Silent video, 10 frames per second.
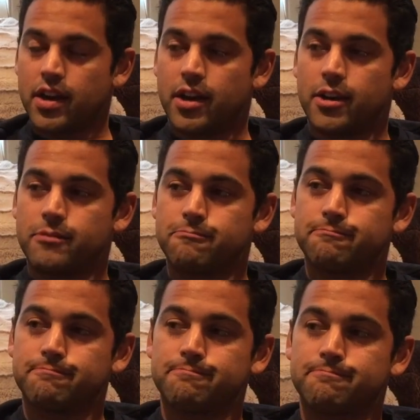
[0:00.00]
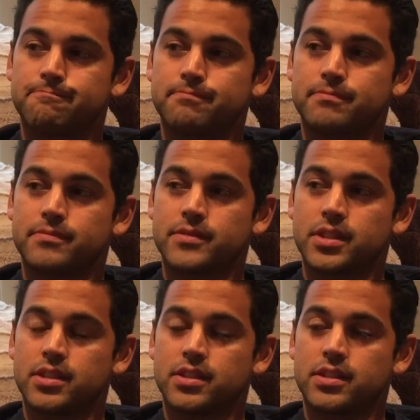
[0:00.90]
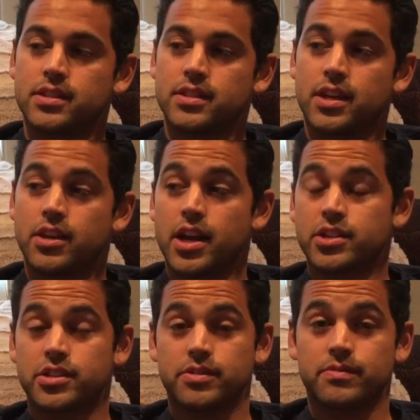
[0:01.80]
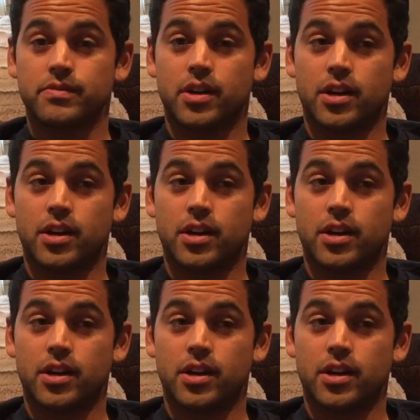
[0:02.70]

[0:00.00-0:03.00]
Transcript: Um, they're actually